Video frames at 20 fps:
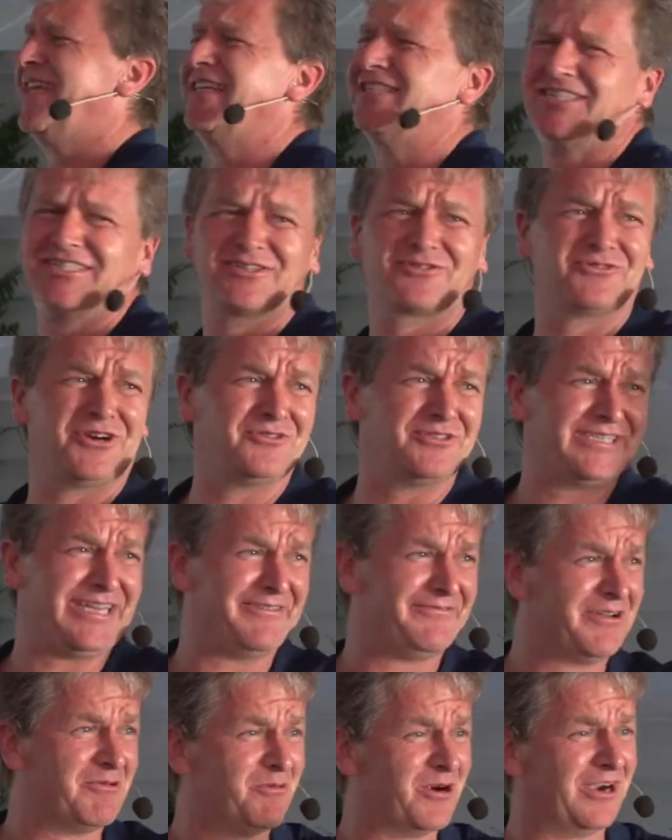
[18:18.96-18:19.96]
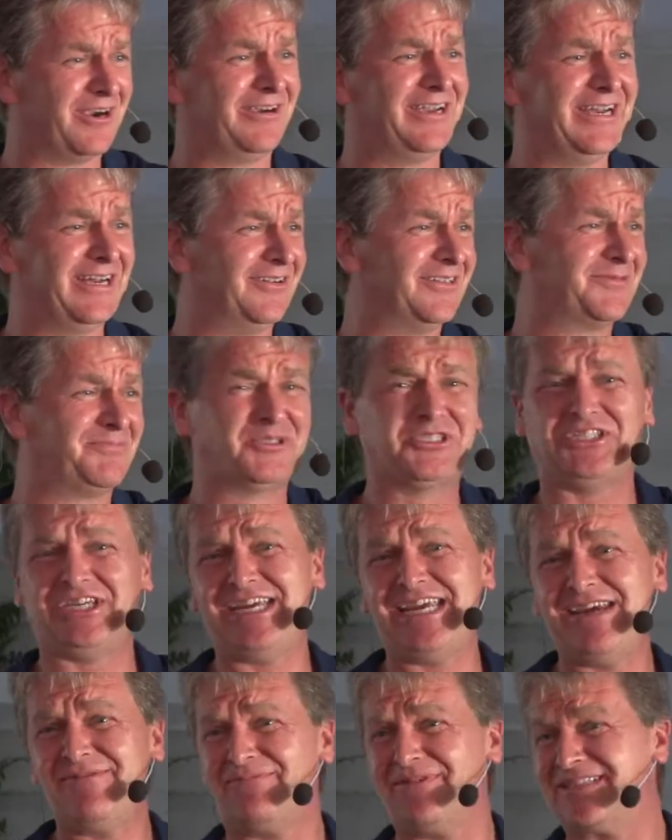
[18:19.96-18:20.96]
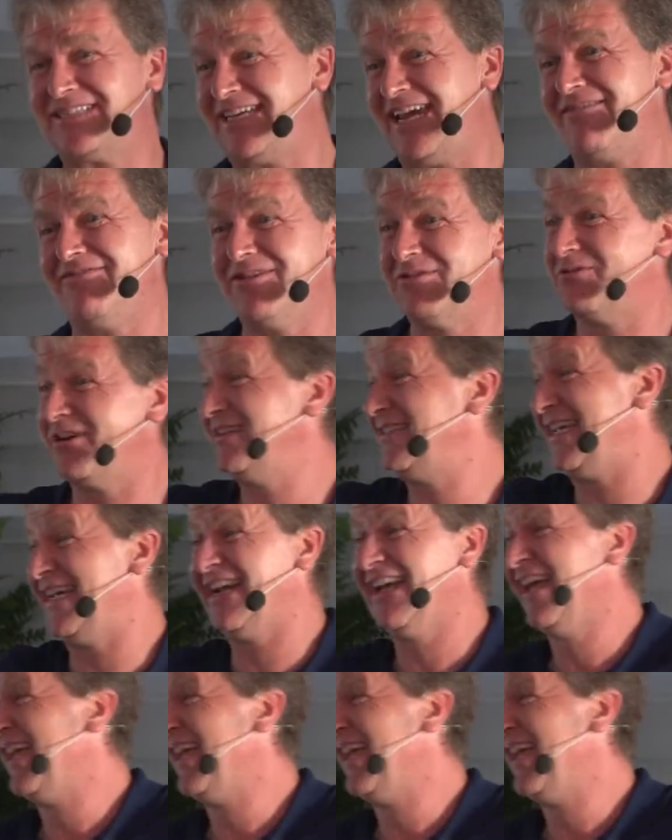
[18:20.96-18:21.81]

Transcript: that just grows everywhere, it's cheap, it's everywhere. Like,